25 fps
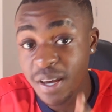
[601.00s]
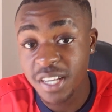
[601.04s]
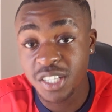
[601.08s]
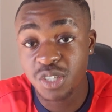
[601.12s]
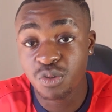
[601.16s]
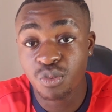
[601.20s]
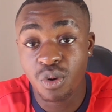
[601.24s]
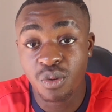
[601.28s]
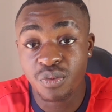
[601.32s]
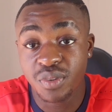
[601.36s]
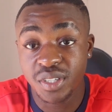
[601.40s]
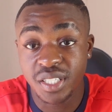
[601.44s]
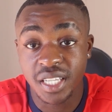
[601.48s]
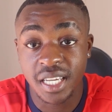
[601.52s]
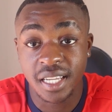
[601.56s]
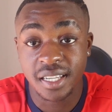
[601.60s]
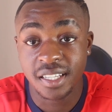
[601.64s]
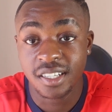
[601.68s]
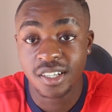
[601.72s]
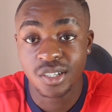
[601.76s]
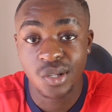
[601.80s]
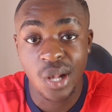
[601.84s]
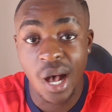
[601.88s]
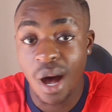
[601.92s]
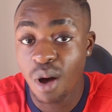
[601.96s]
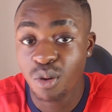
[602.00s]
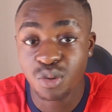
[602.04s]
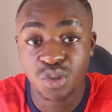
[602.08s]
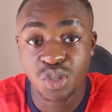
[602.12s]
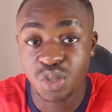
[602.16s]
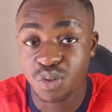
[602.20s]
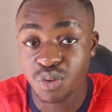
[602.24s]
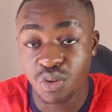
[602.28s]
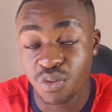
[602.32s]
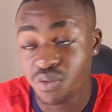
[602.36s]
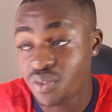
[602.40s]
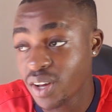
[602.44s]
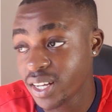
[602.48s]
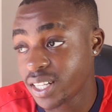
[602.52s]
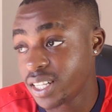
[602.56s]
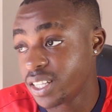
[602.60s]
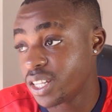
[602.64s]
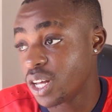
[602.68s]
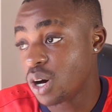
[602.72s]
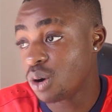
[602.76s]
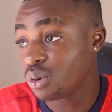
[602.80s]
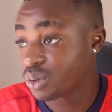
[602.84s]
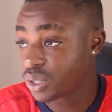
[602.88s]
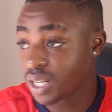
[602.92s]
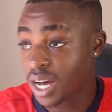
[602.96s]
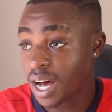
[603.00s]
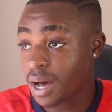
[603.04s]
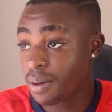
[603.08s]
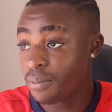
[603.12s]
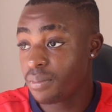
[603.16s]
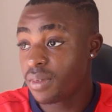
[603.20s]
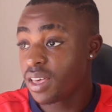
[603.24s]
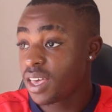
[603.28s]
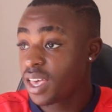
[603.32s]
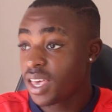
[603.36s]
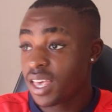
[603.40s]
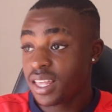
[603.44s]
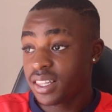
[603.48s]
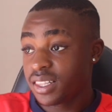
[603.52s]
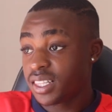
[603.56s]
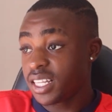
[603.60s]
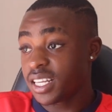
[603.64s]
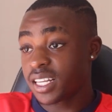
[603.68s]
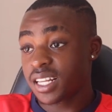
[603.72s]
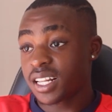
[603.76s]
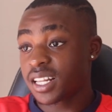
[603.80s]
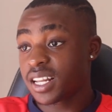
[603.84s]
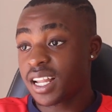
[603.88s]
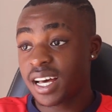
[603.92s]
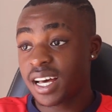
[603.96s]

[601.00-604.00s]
basically what we did. I was just reflecting the whole time, thinking